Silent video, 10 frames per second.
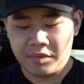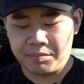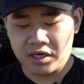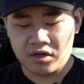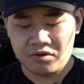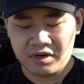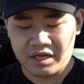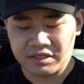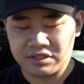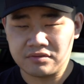Below
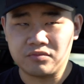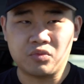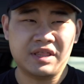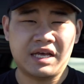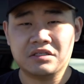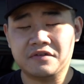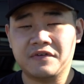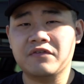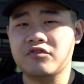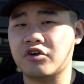like
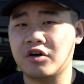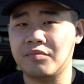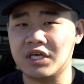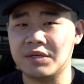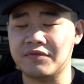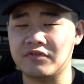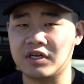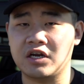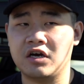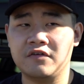1,500 RPM, if you
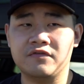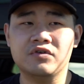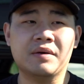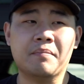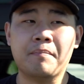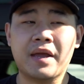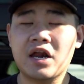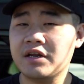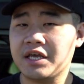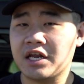let off, you can
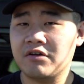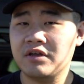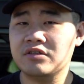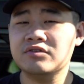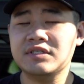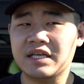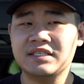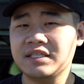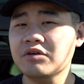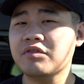barely hear it.
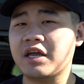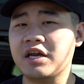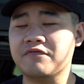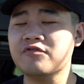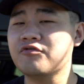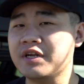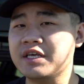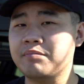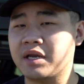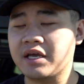It's still there if you
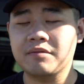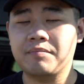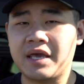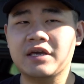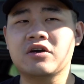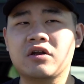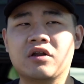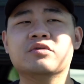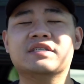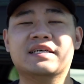really pay
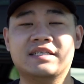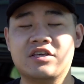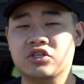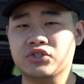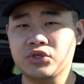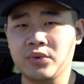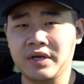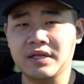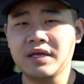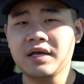close attention to
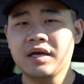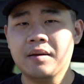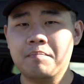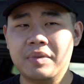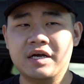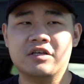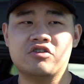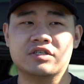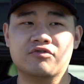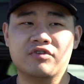it, but it's
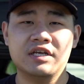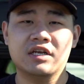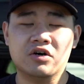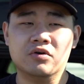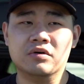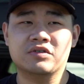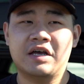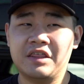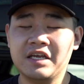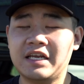just really low. So
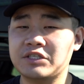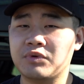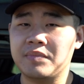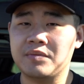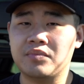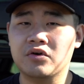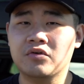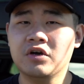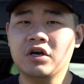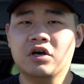I think that's what
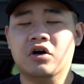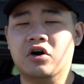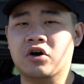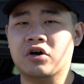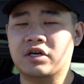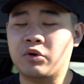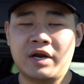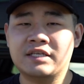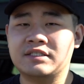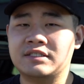people are, or
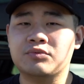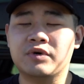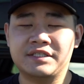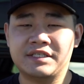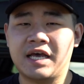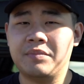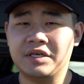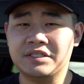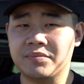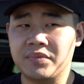that's what's
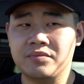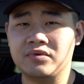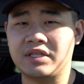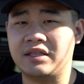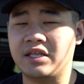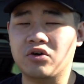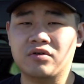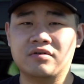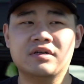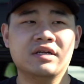happening to people, that
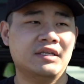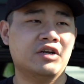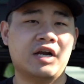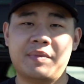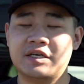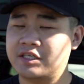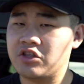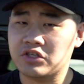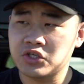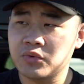they're not paying
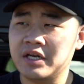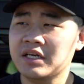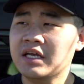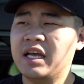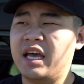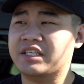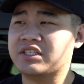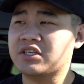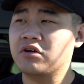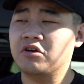attention to it. It's
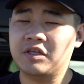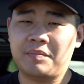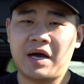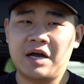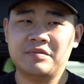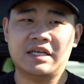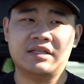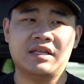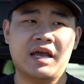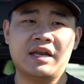so low, the pops, that
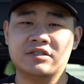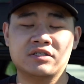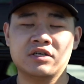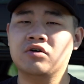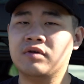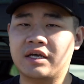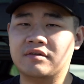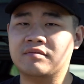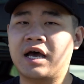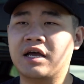and it's so
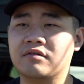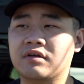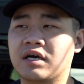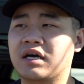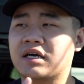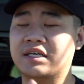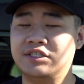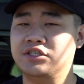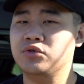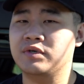like not
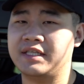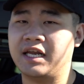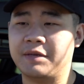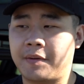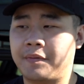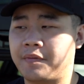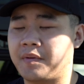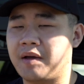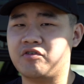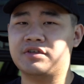continuous, not like pop, pop, pop,
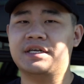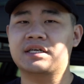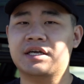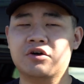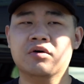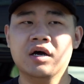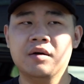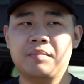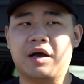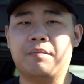pop. It's just like little
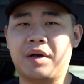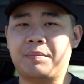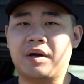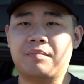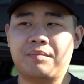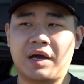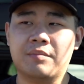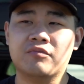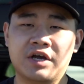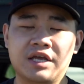pop, pop, pop,
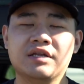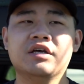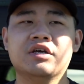pop, right?